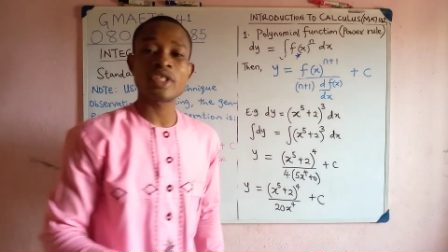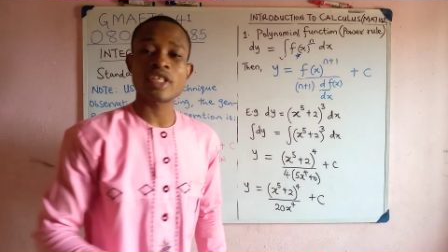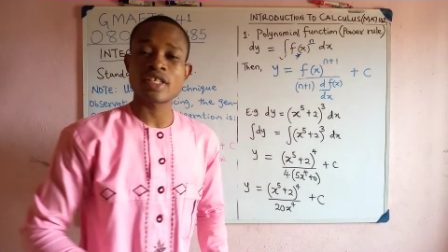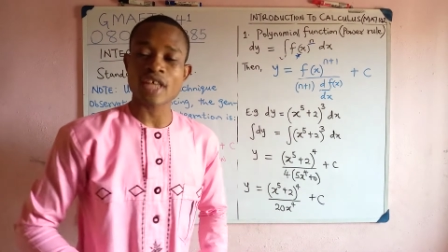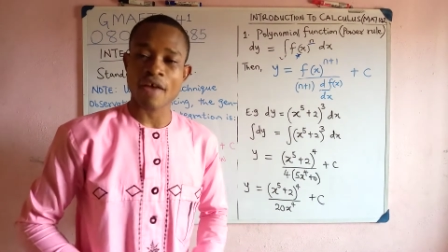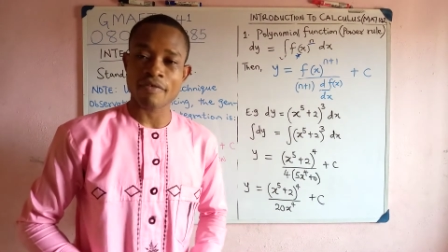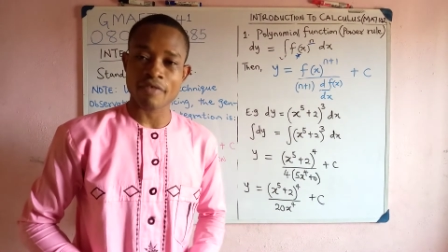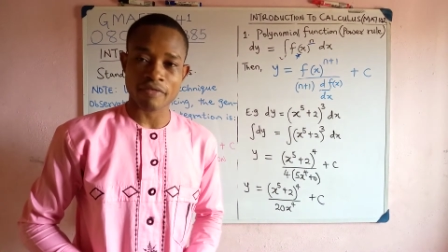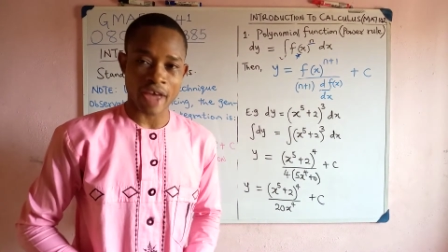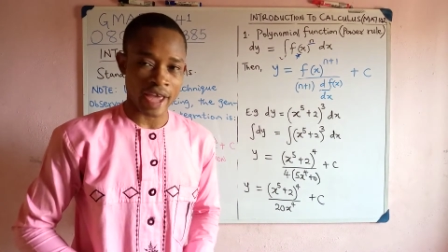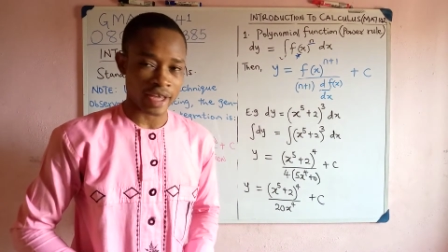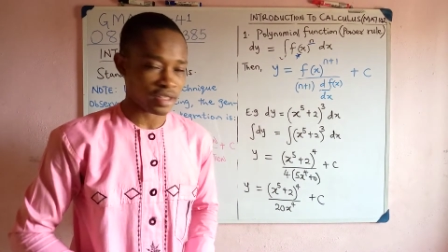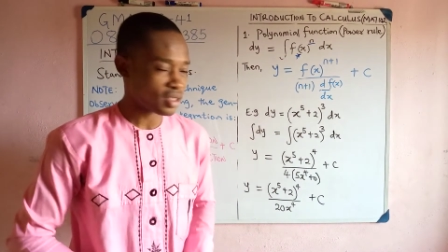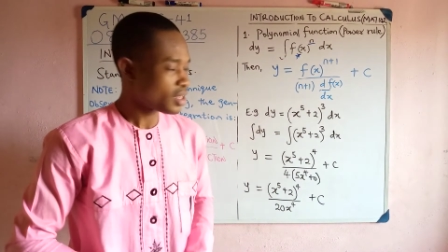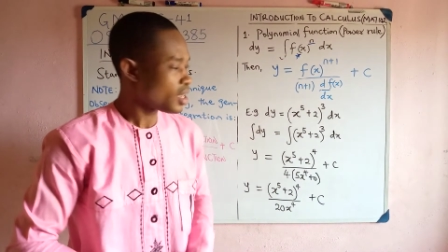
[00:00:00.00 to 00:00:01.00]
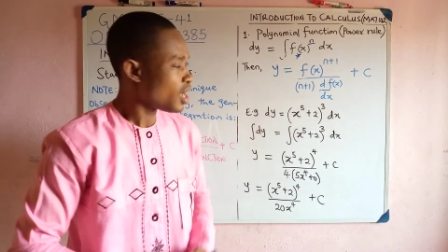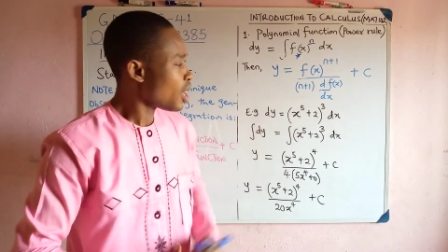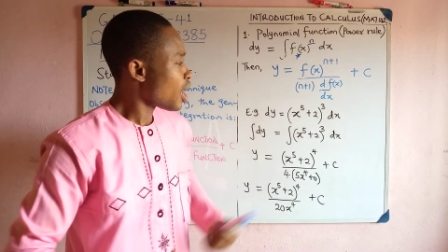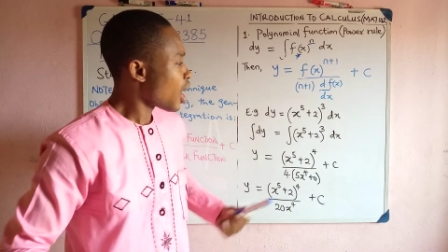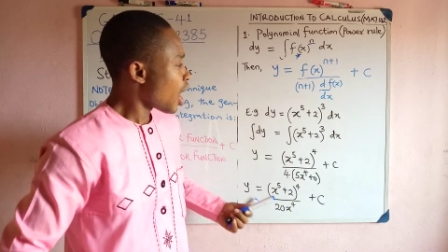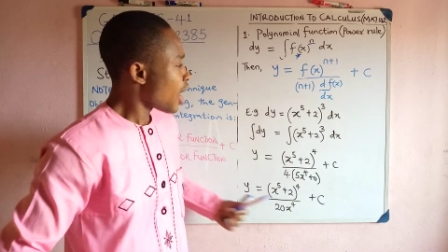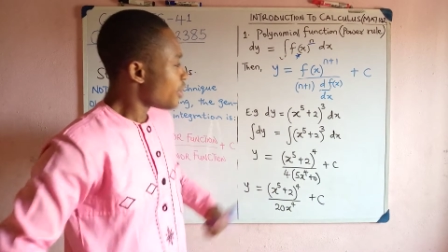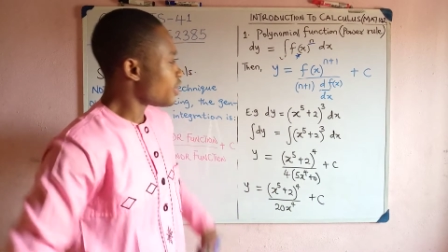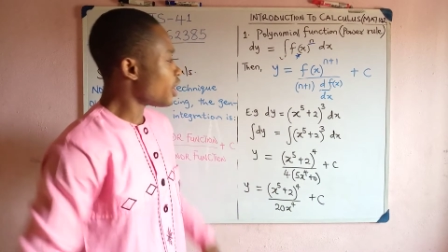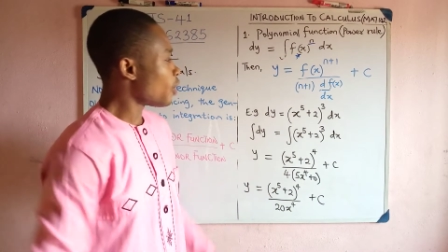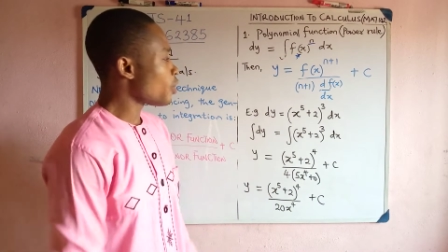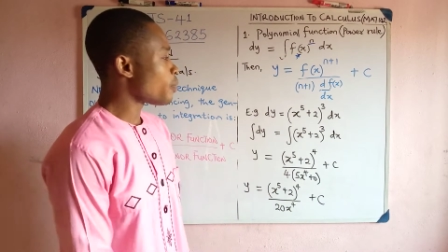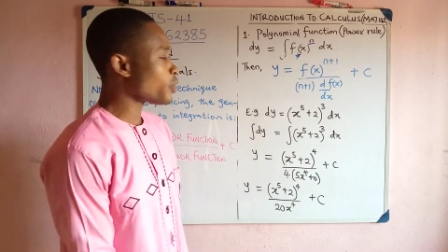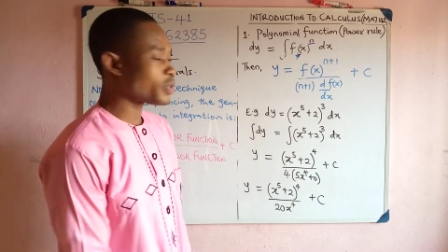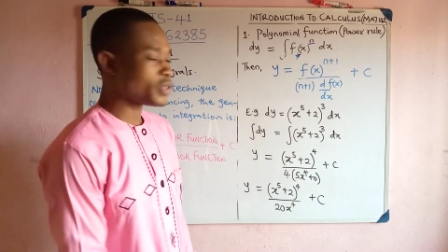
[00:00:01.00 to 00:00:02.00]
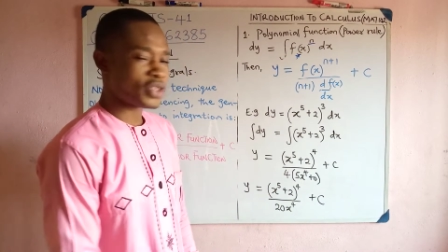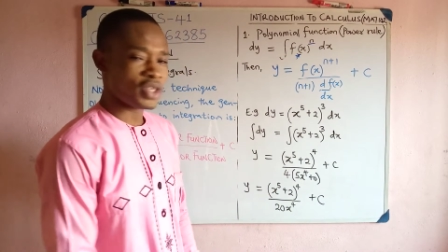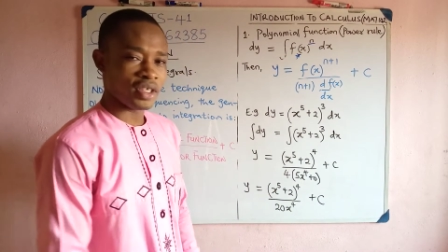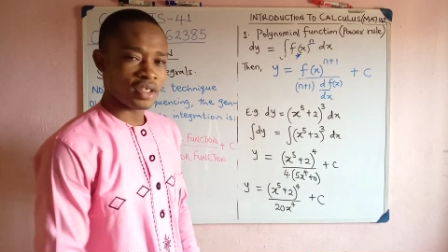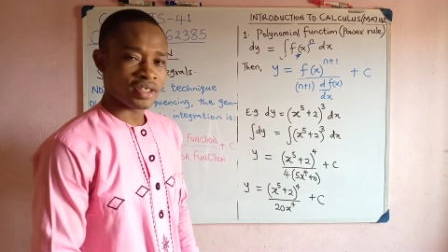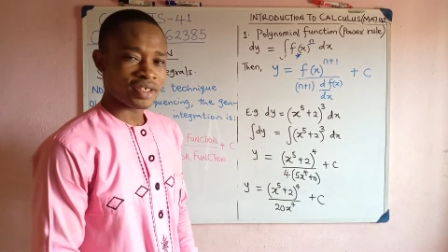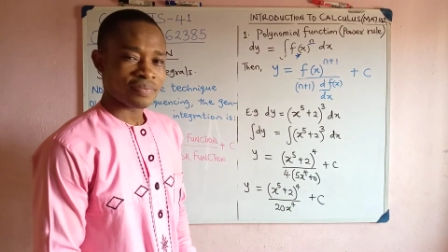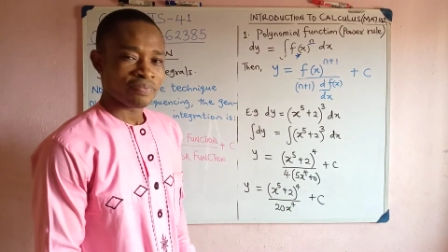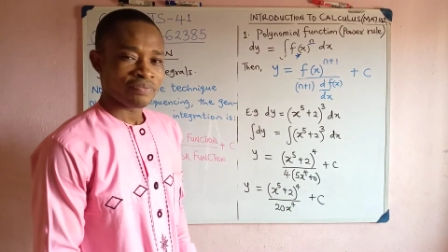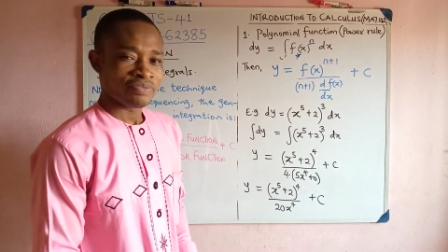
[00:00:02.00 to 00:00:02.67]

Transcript: which is f of x. Then we proceed.